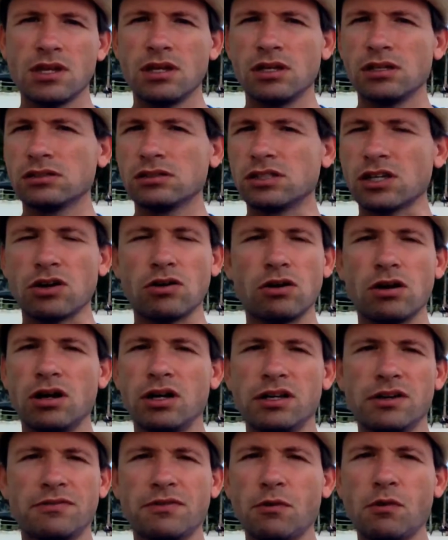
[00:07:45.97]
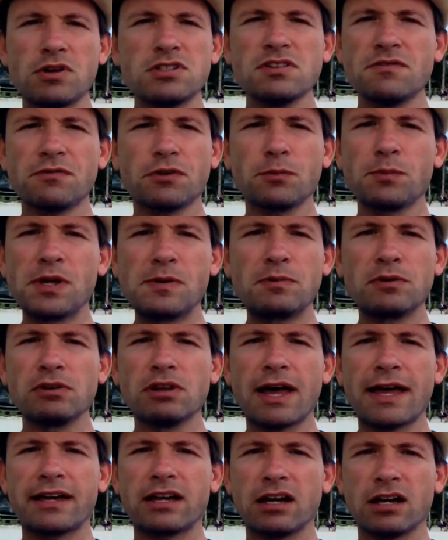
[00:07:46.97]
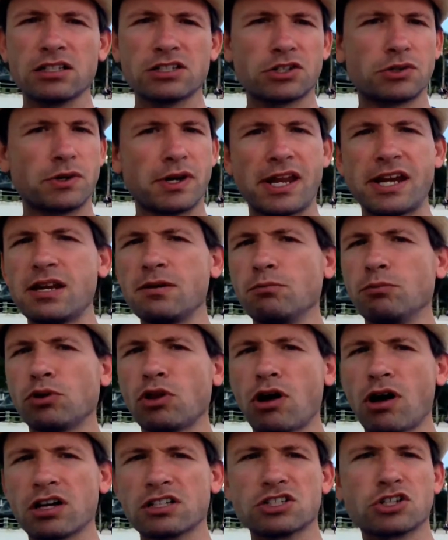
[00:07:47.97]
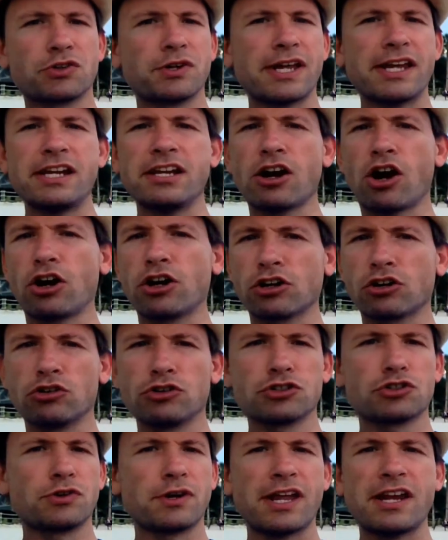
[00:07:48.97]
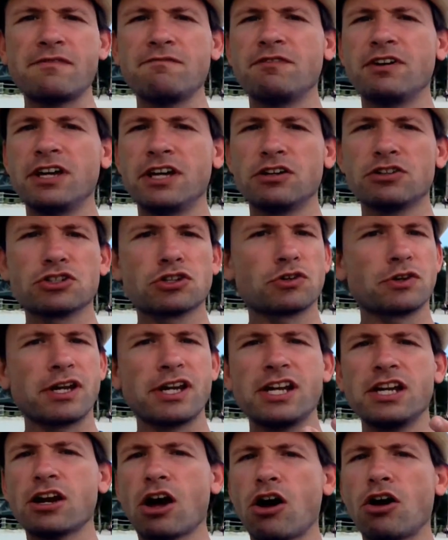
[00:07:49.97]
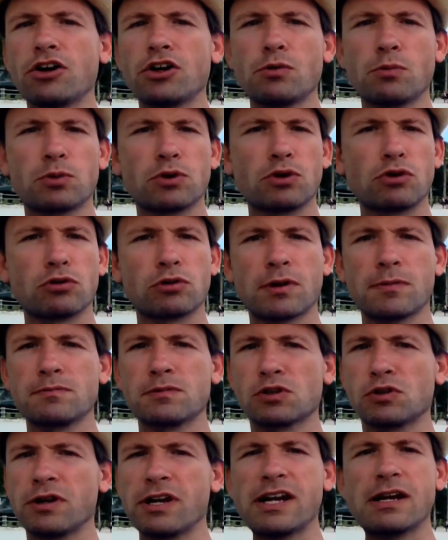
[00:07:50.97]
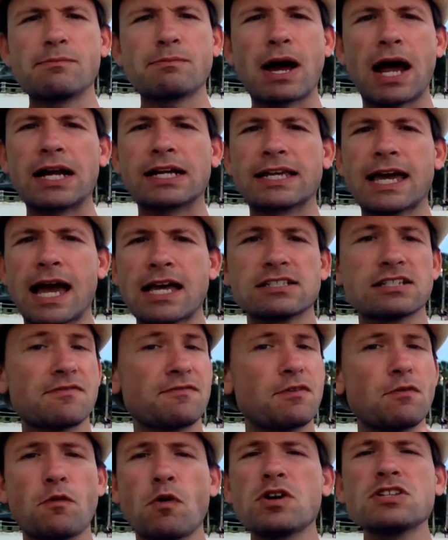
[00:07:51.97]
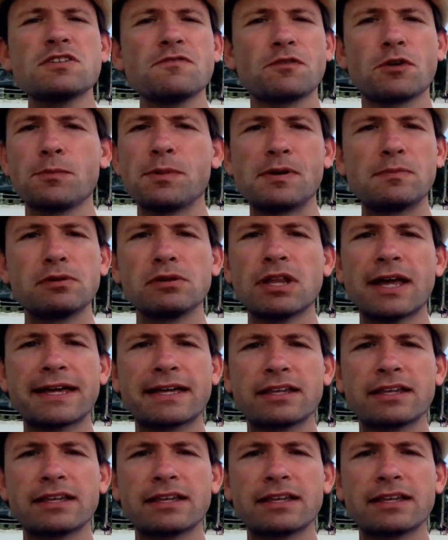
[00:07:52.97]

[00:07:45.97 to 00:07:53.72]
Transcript: So, if it wasn't for people like us creating blogs, creating articles, creating videos, creating audio programs, creating podcasts, if it wasn't for people like